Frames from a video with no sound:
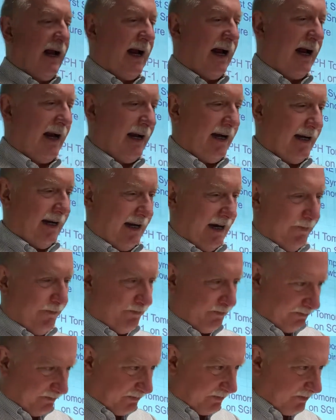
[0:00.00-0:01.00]
And
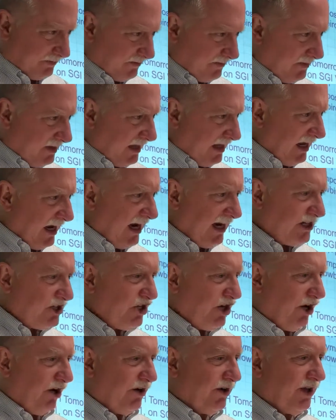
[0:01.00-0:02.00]
I
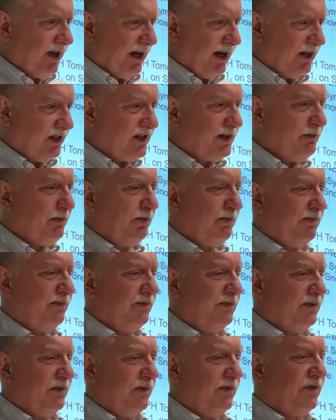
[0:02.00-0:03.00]
chaired the
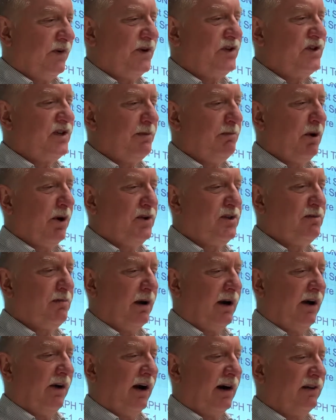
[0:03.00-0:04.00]
first Symposium
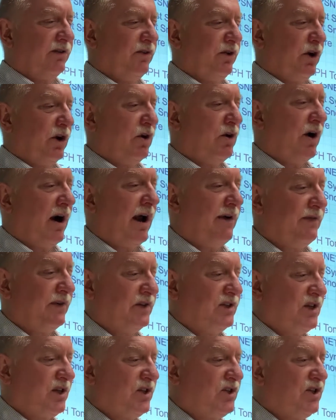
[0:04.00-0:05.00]
on Interactive 3D
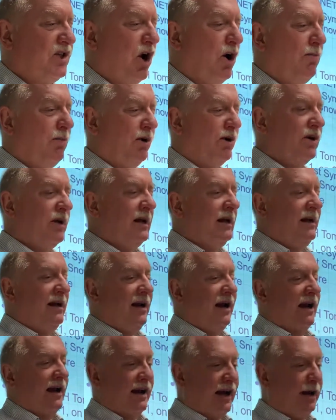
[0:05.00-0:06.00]
Graphics at Snowbird.
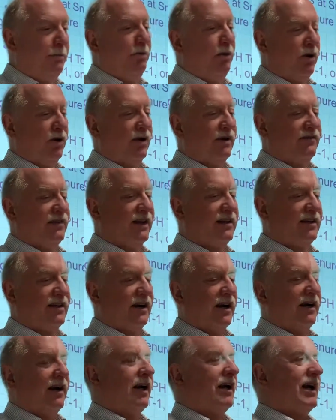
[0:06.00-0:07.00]
In April of
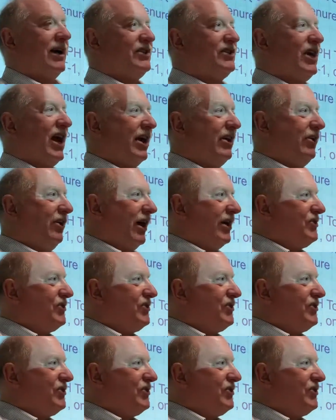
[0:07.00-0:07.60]
1990, I got tenure.